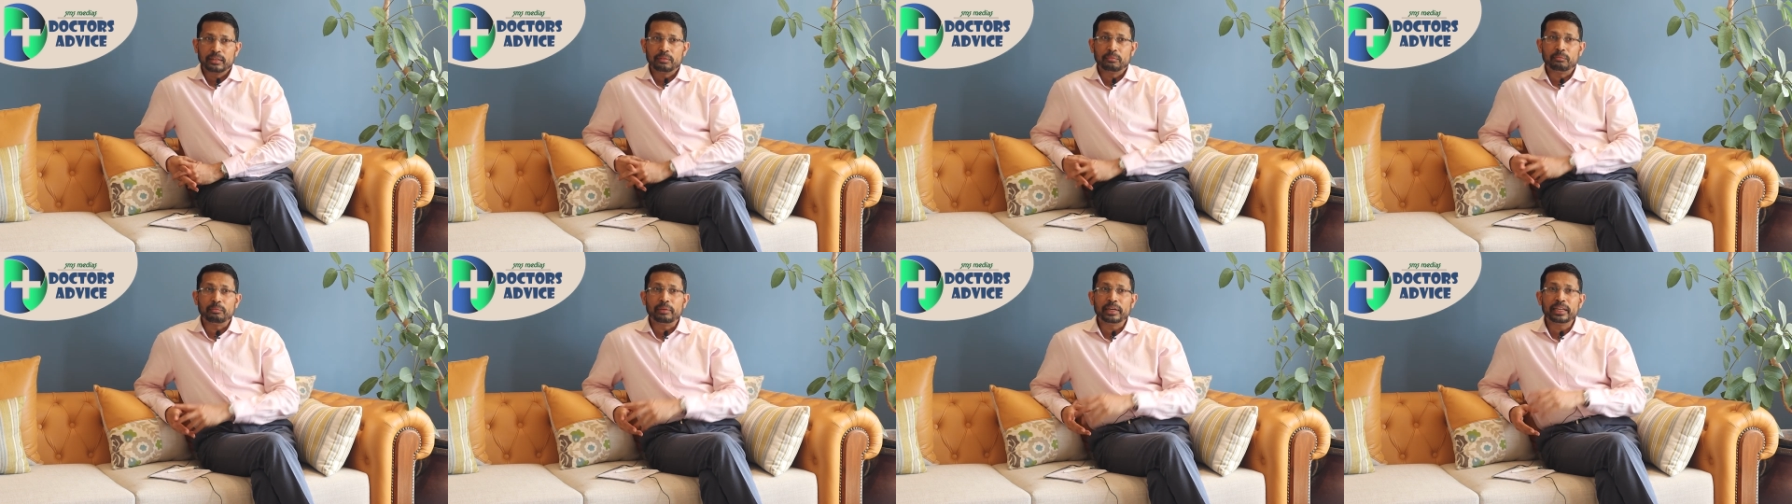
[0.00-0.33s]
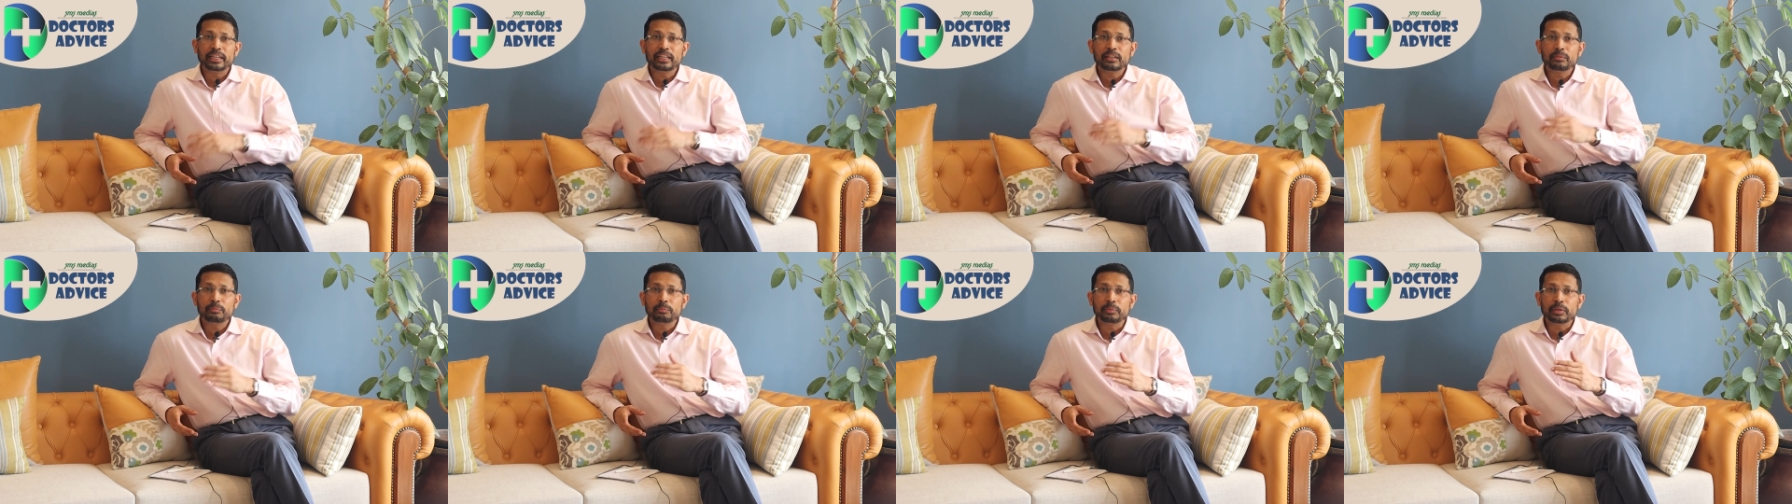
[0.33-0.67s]

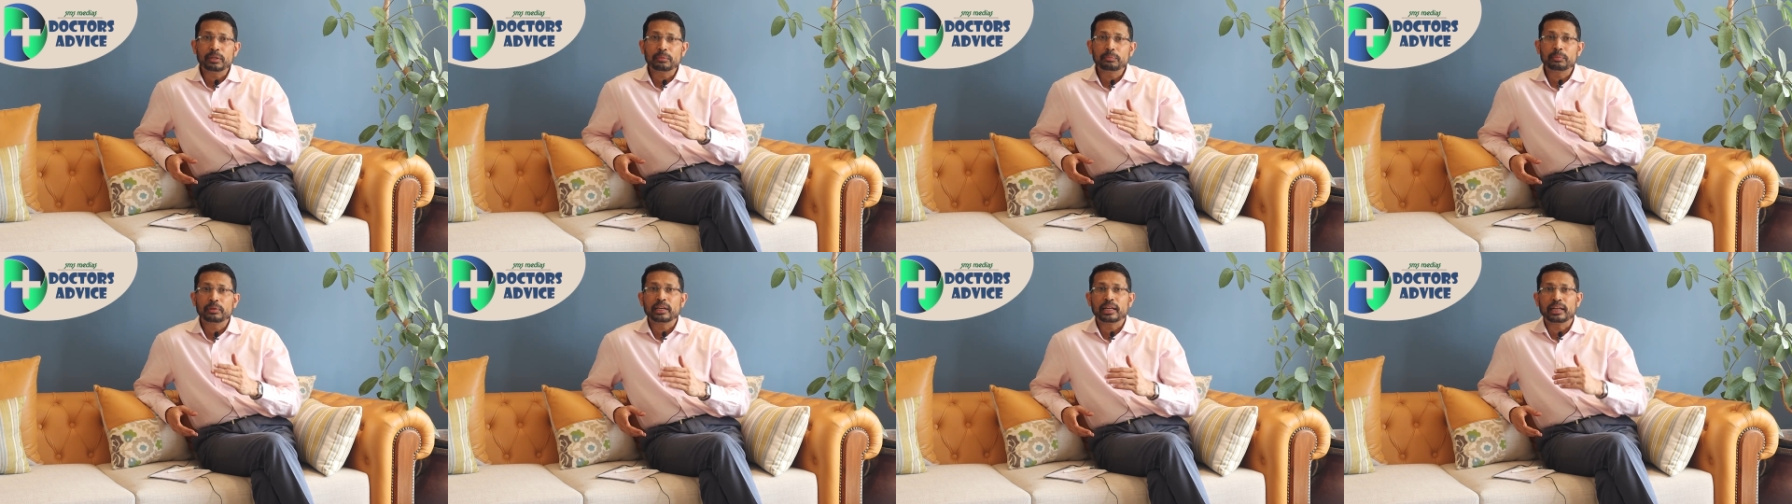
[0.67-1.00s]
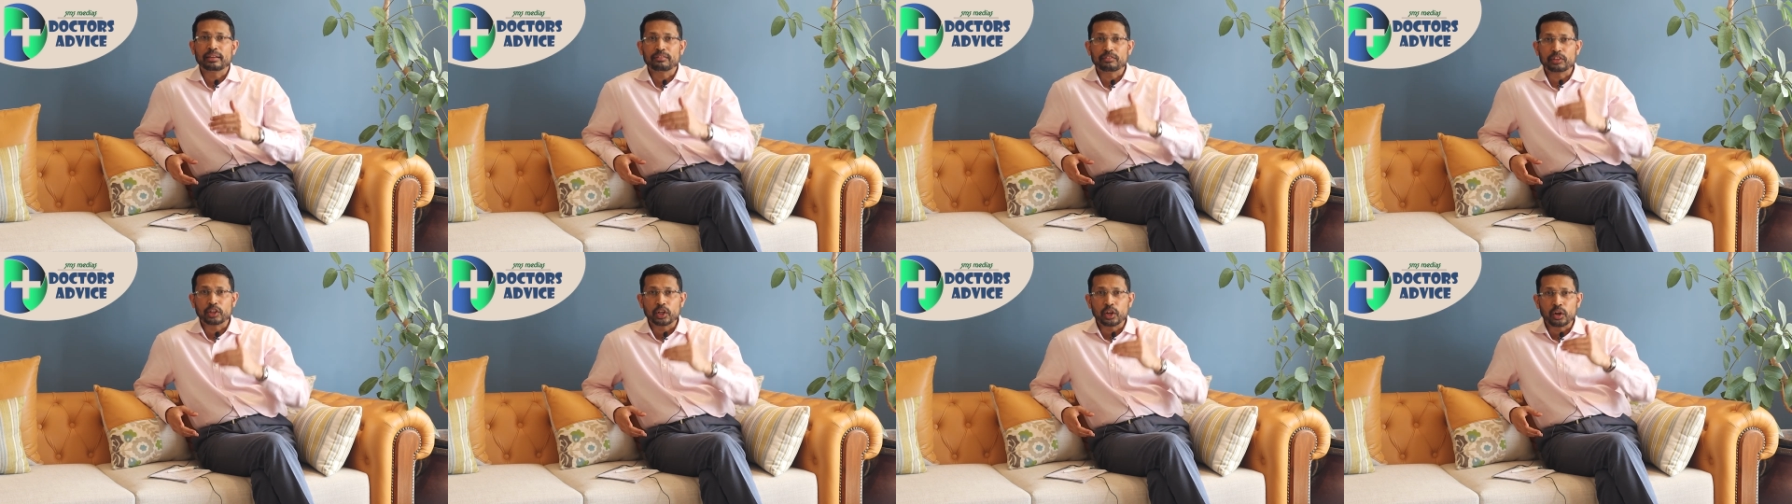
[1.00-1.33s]
many people
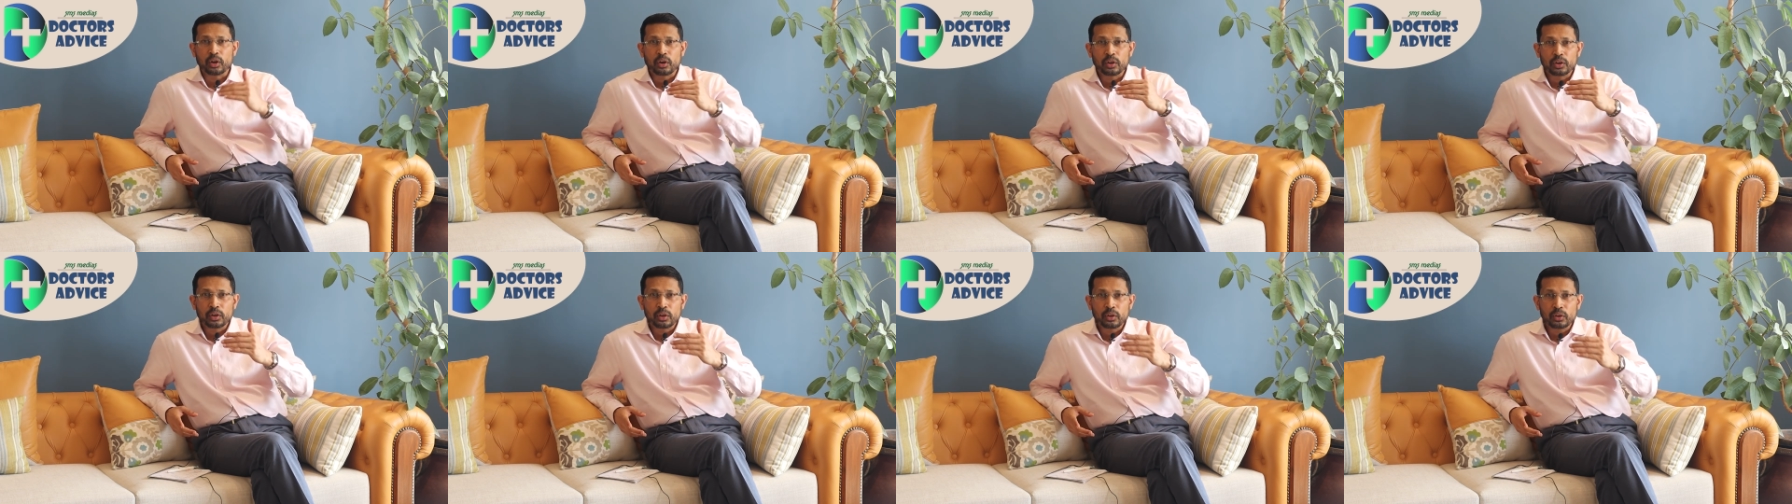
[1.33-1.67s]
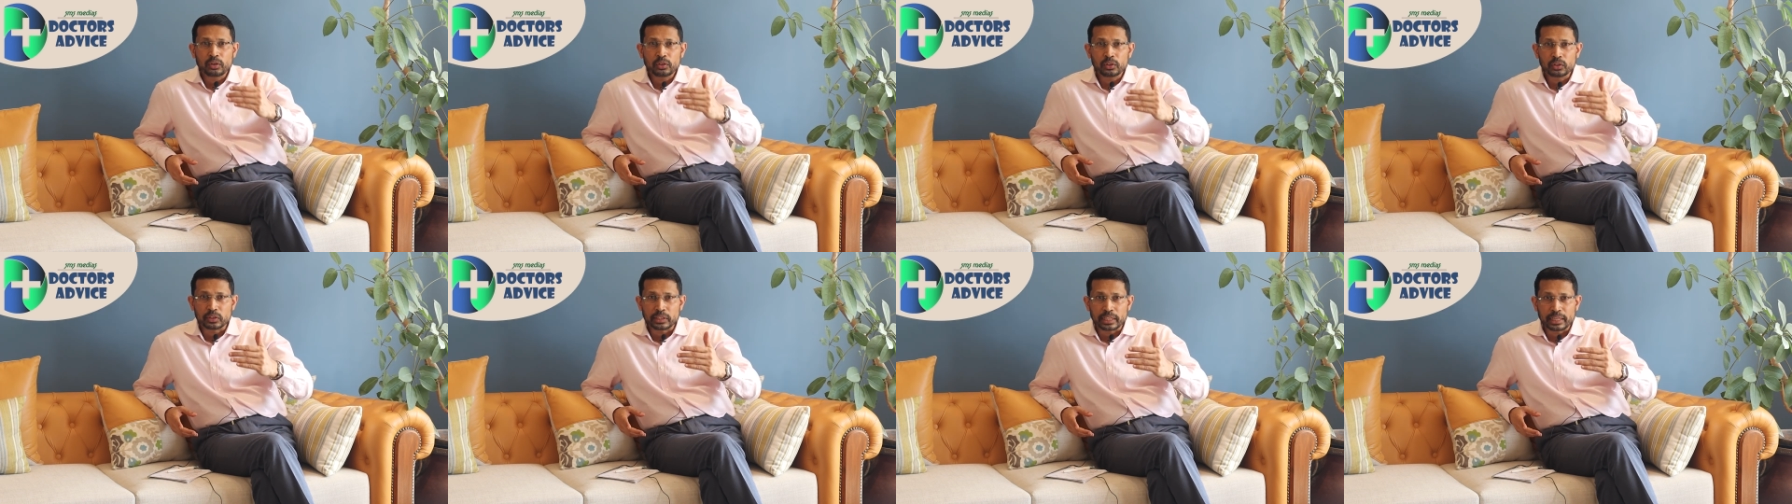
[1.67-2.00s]
have gone
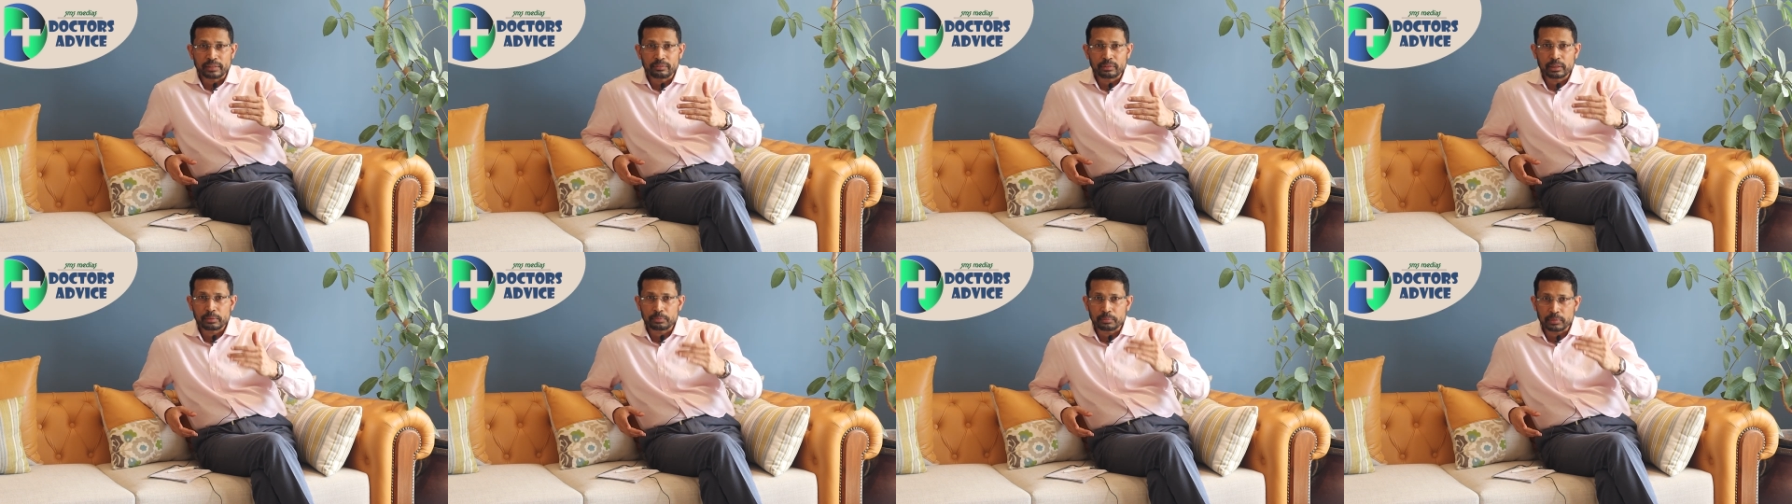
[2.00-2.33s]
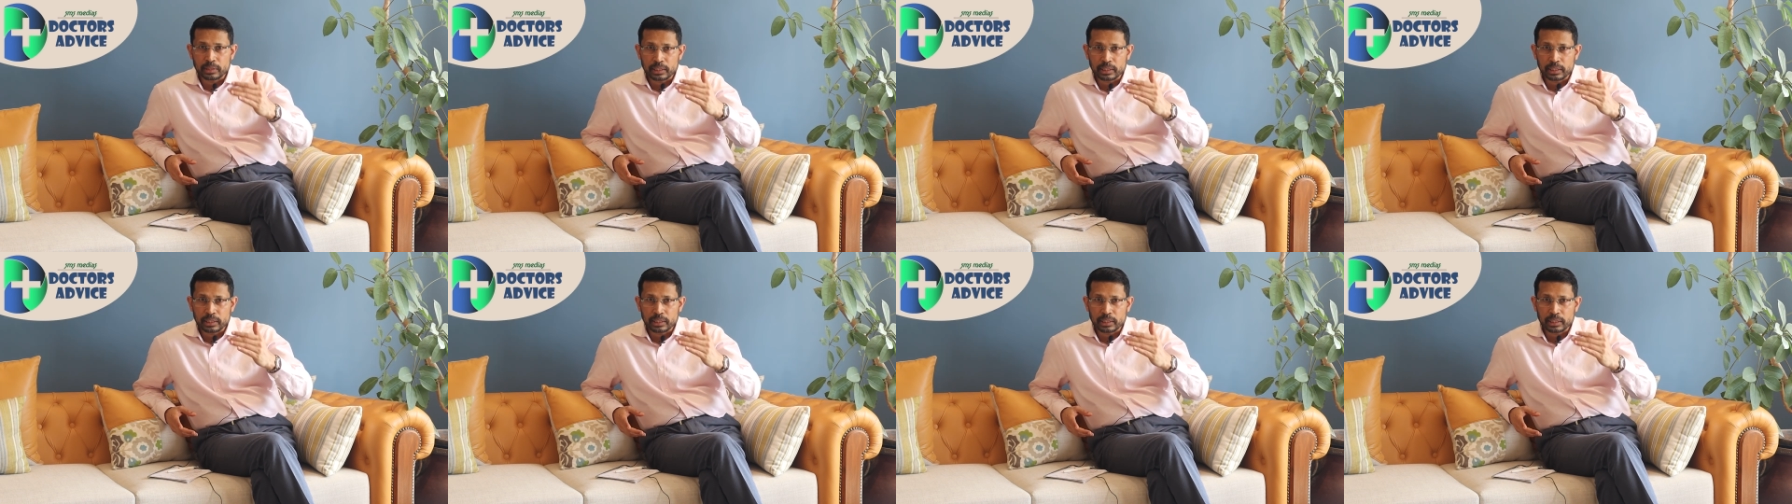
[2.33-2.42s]
on to develop